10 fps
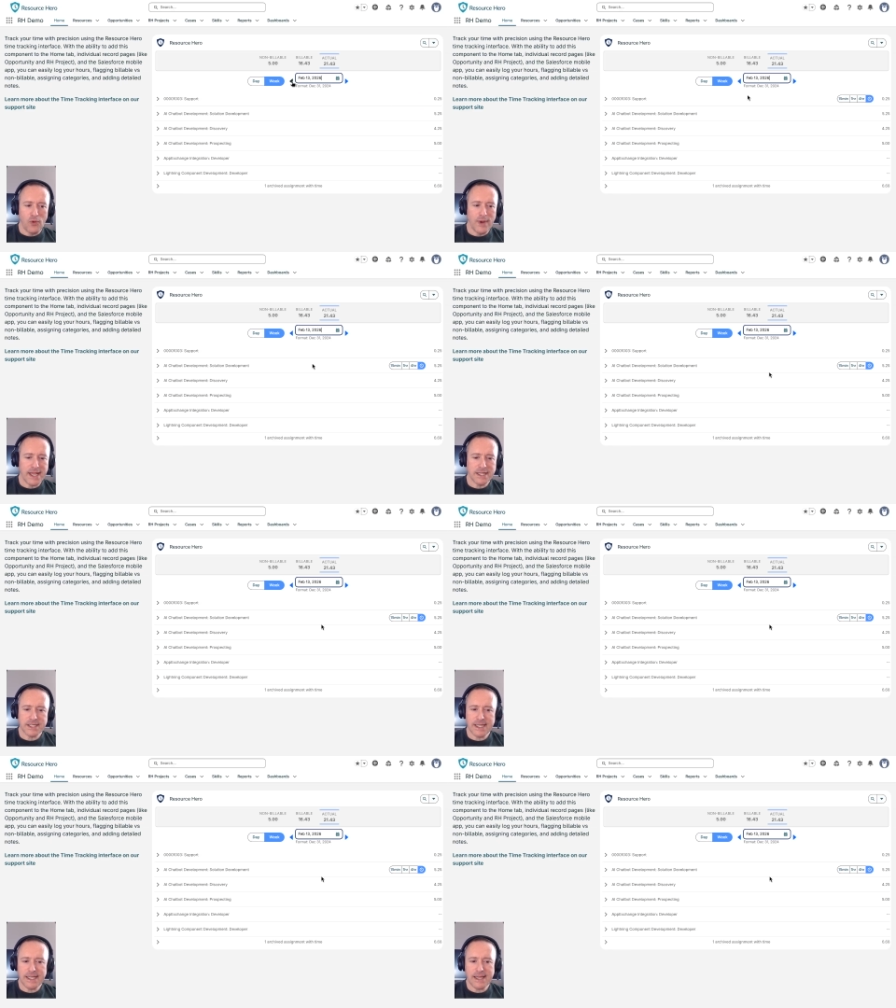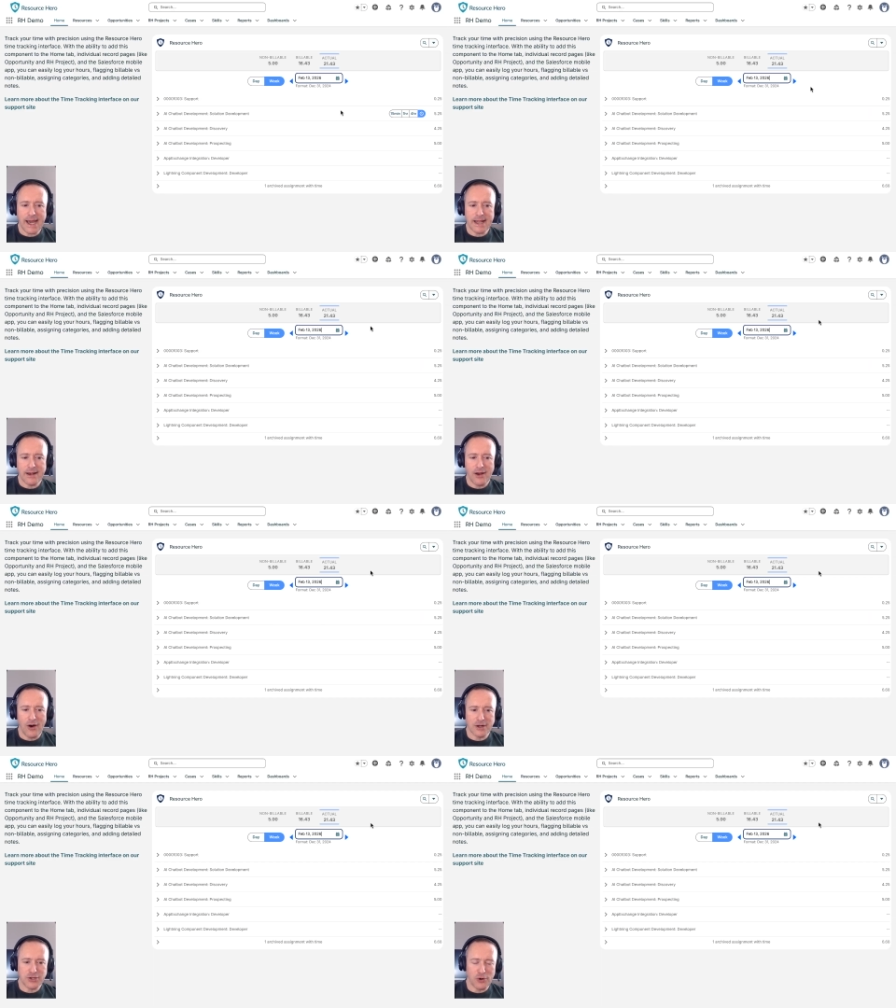we can see that
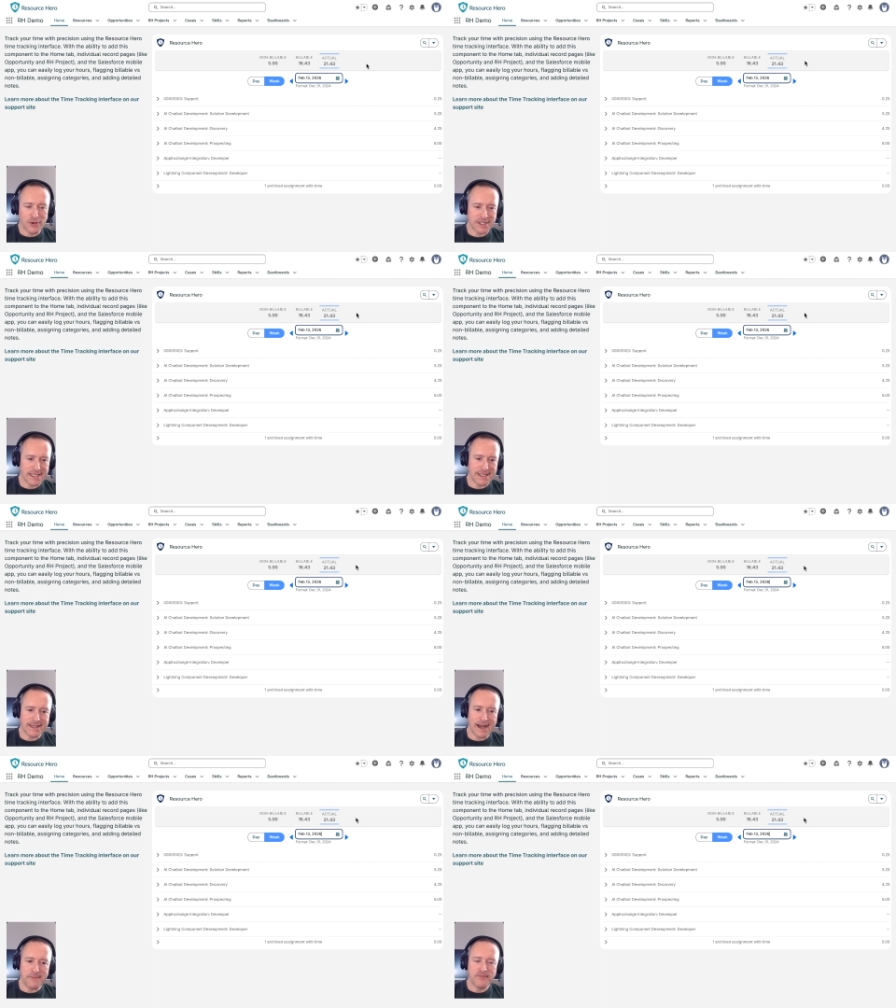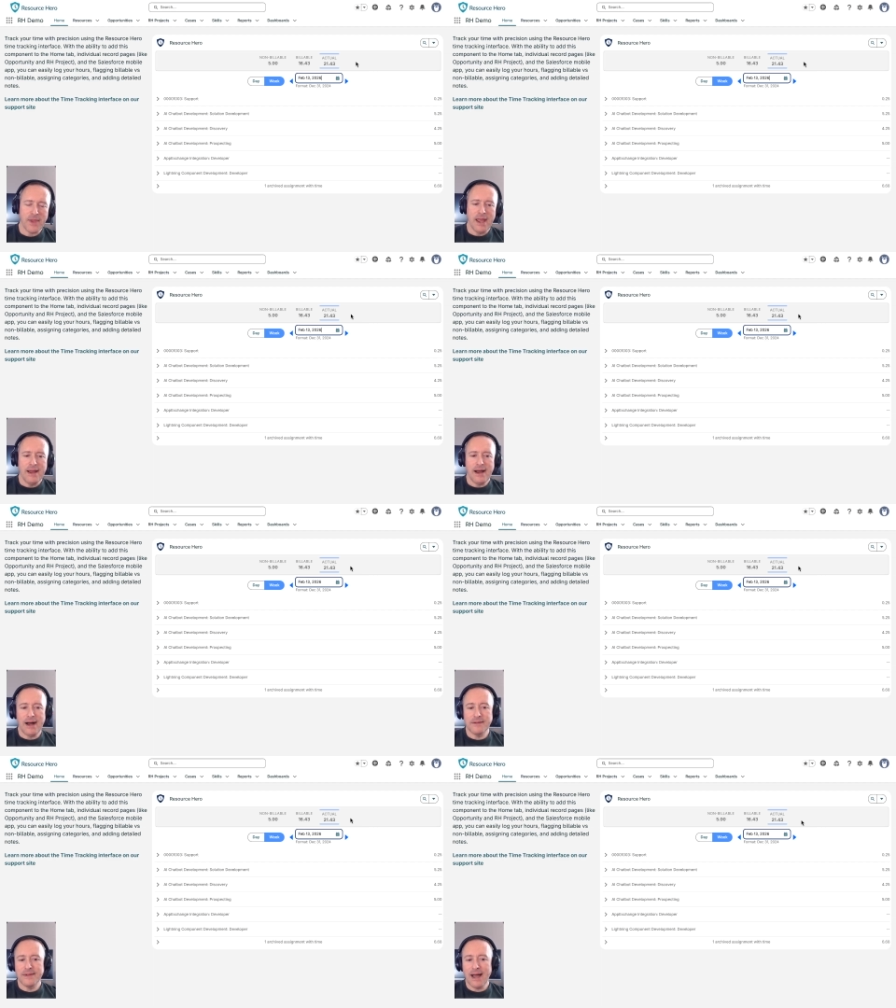our totals at the top,
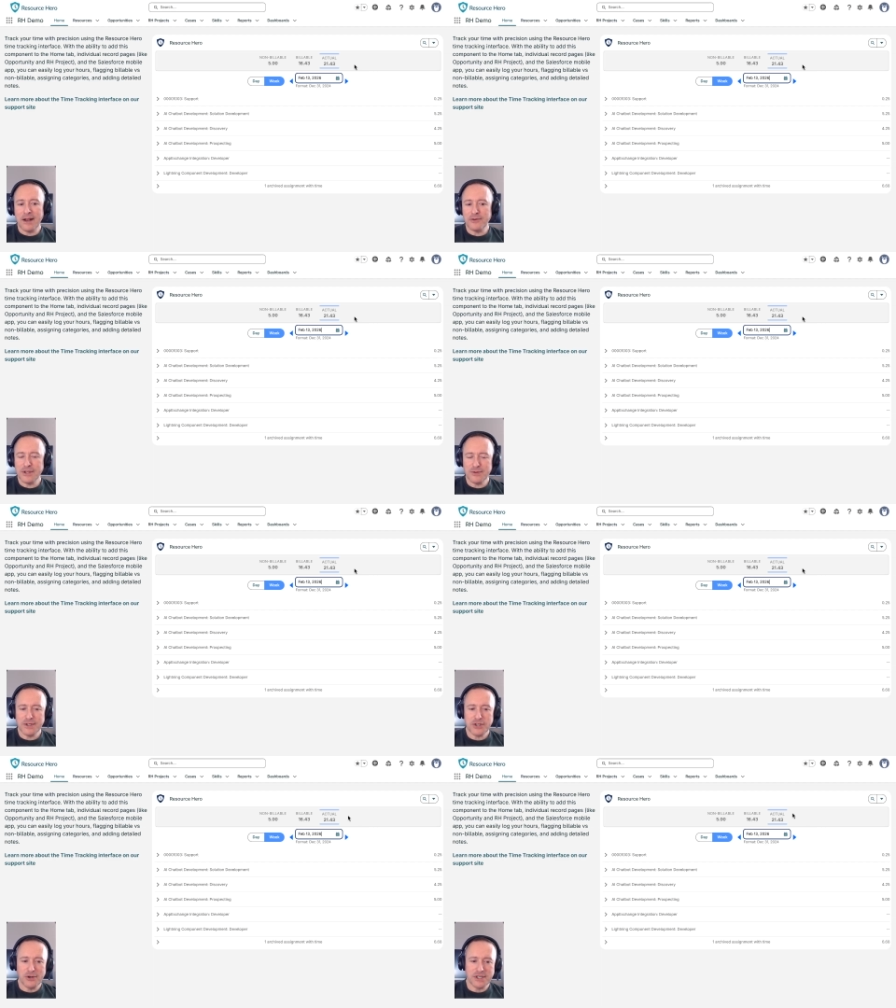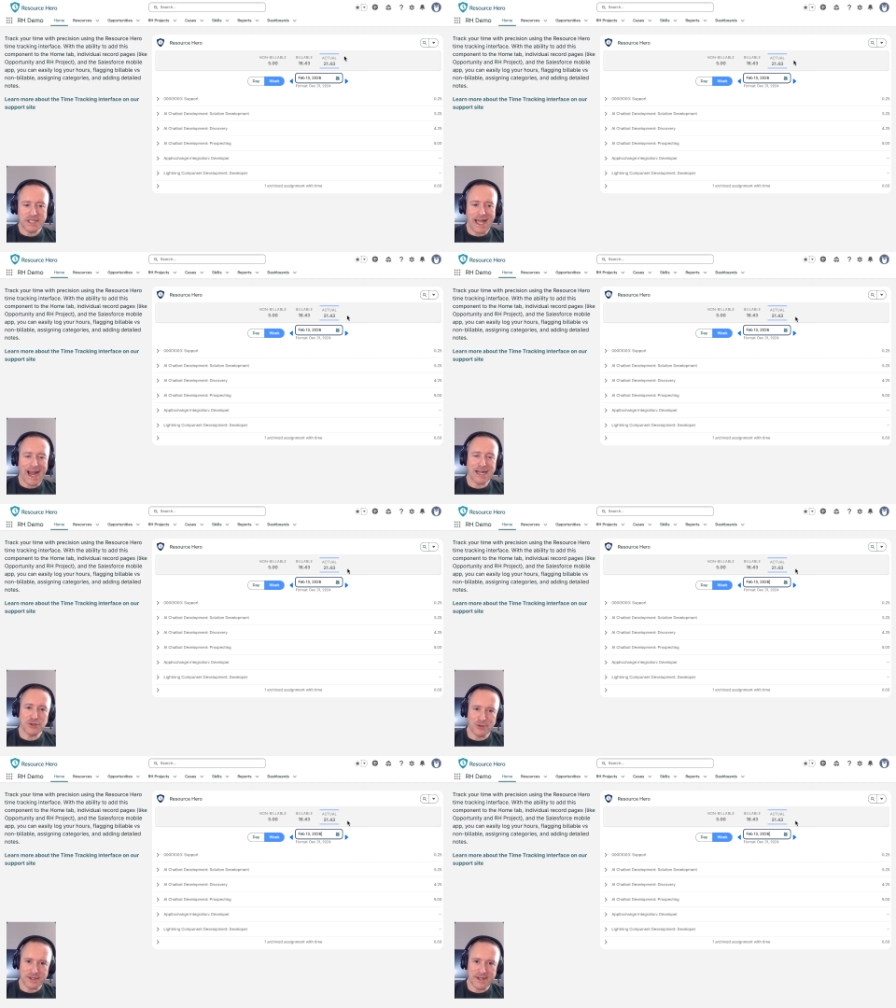not only do we show just
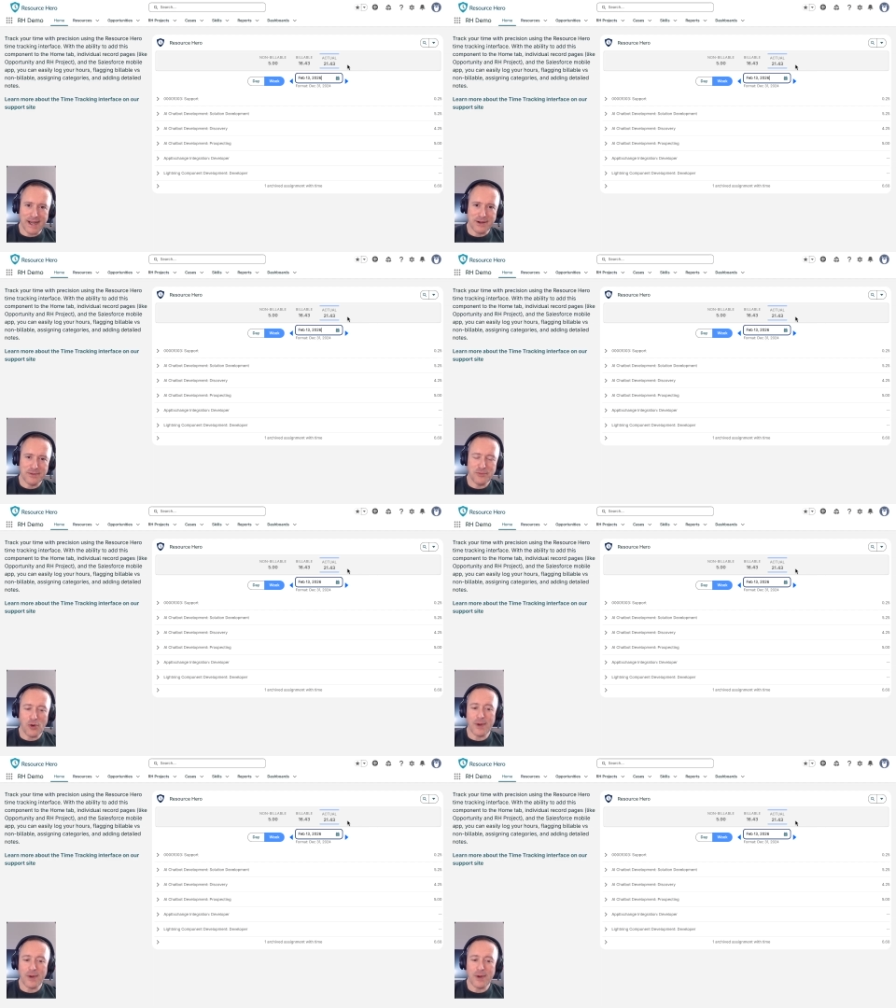actuals now, but